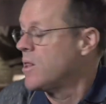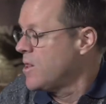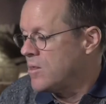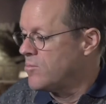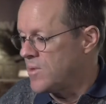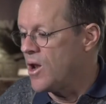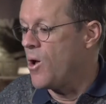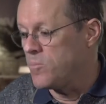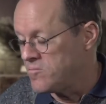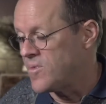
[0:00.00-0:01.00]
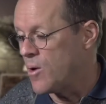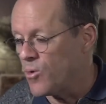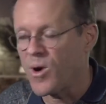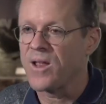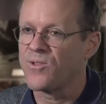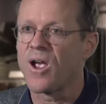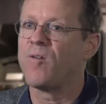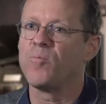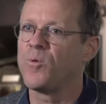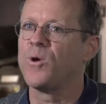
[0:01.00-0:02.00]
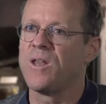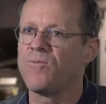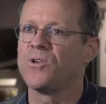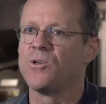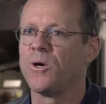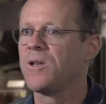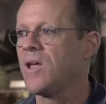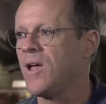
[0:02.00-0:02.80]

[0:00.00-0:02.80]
And, you know, they were right. The government would never do it.